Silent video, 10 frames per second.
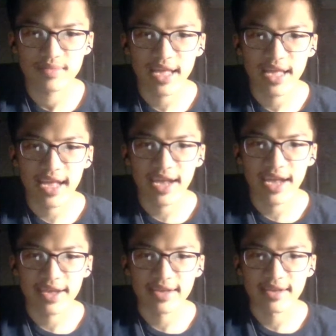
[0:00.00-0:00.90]

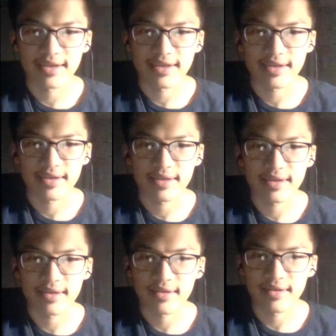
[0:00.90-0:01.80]
A,
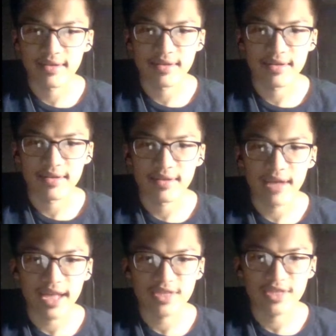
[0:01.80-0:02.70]
uh, at
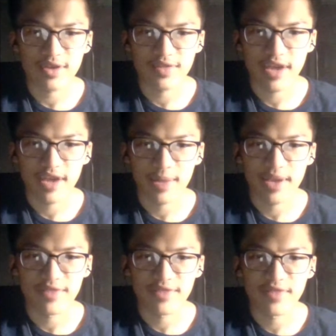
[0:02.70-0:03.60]
start of combat, if
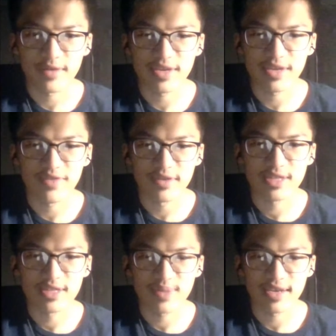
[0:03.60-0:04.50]
foe if unit
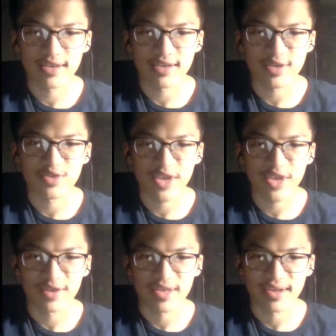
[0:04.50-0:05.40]
speed is greater
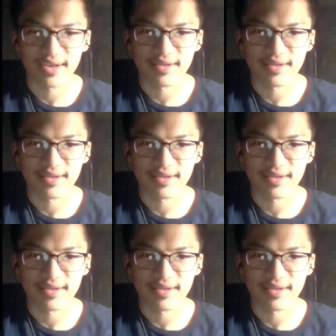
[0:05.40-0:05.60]
than